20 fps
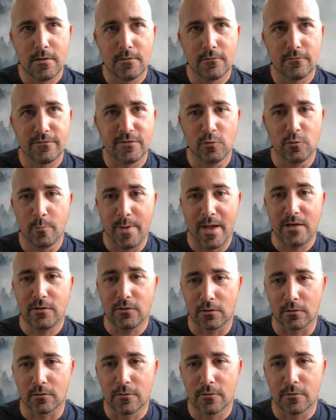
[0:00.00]
feel
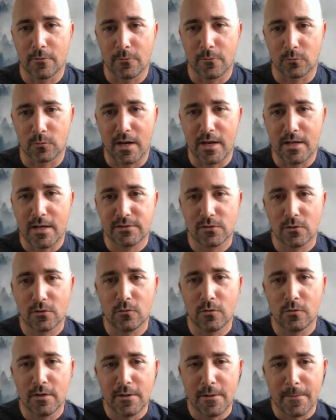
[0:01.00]
better, right?
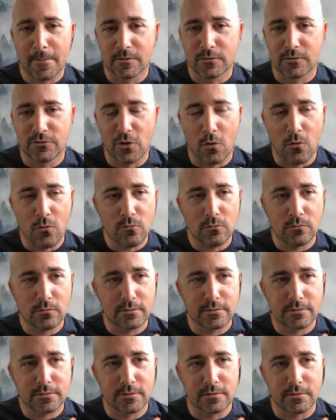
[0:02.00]
So
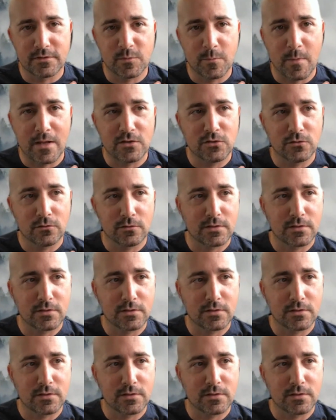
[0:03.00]
don't spend your